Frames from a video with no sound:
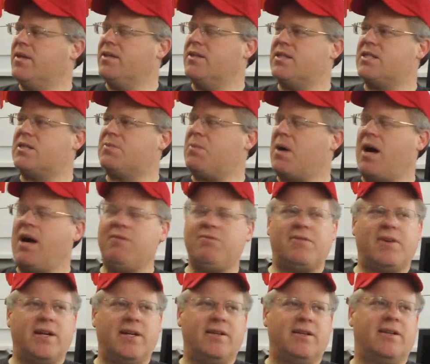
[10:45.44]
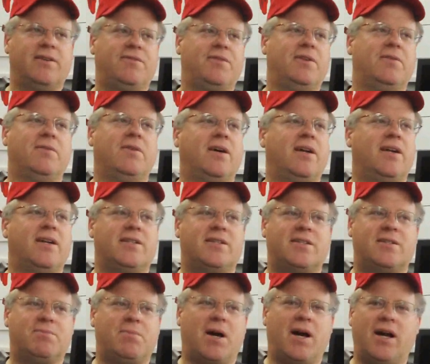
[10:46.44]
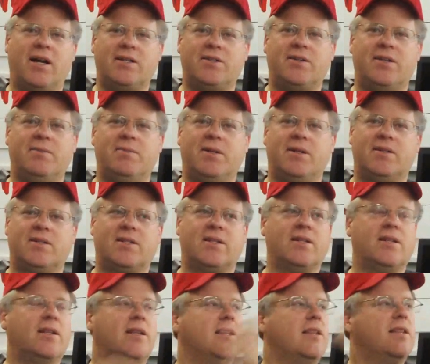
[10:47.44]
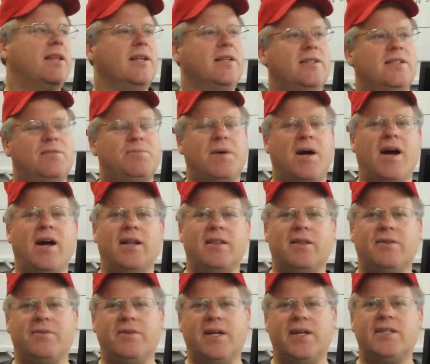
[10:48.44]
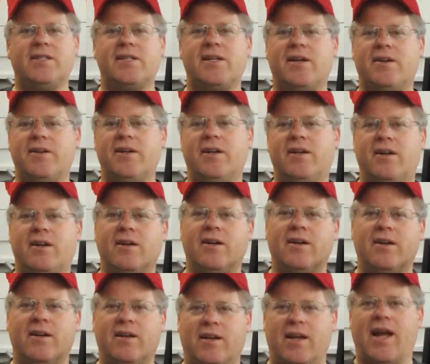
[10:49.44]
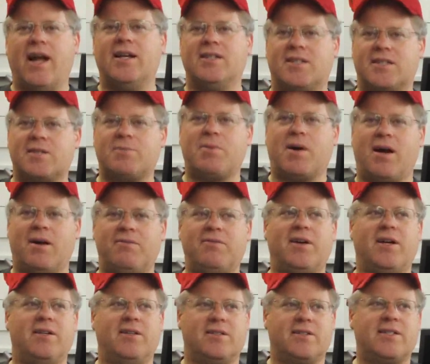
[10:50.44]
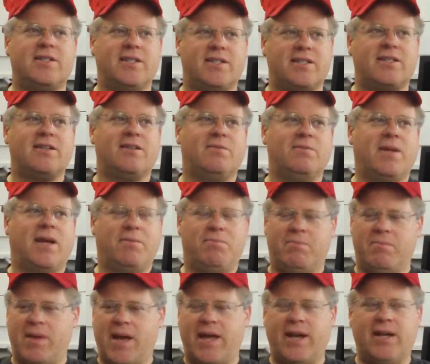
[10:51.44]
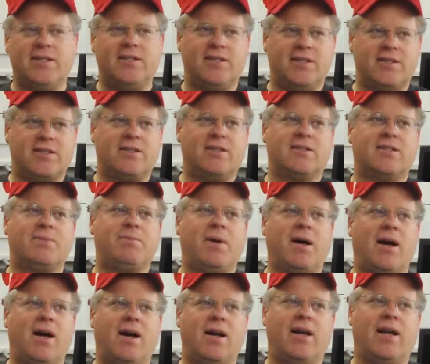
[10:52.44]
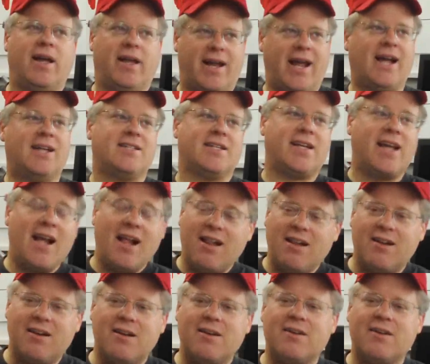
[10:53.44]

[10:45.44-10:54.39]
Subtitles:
Spa Finder, if you want a spa treatment, or the spa at the Ritz out here has a Spa Finder system that manages their spa, and it has a calendar.